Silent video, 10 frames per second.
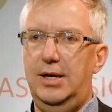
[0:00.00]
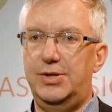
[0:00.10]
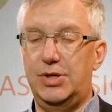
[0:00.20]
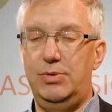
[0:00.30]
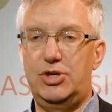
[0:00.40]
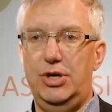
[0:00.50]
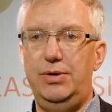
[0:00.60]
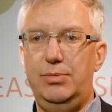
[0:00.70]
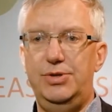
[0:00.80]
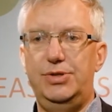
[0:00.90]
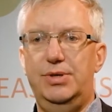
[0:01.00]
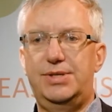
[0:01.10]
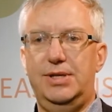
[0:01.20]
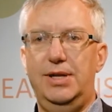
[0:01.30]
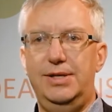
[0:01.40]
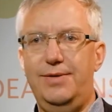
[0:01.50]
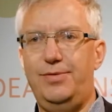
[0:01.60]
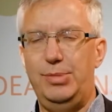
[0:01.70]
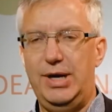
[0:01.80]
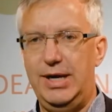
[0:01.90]
So we showed it would do a slightly
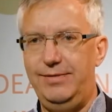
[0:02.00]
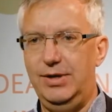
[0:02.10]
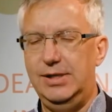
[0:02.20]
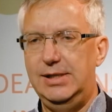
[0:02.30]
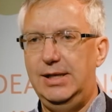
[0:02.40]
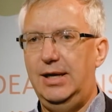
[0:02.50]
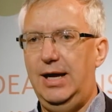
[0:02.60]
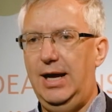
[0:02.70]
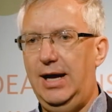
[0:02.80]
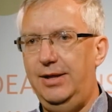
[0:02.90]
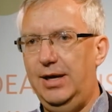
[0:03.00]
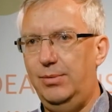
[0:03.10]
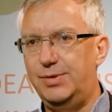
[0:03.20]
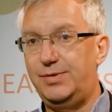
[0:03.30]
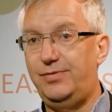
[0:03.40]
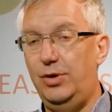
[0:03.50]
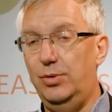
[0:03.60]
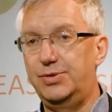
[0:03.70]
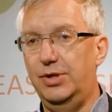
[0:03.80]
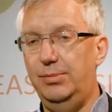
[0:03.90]
different behaviour, and that was fully
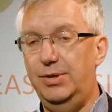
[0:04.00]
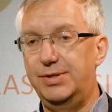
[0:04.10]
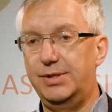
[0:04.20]
autonomous.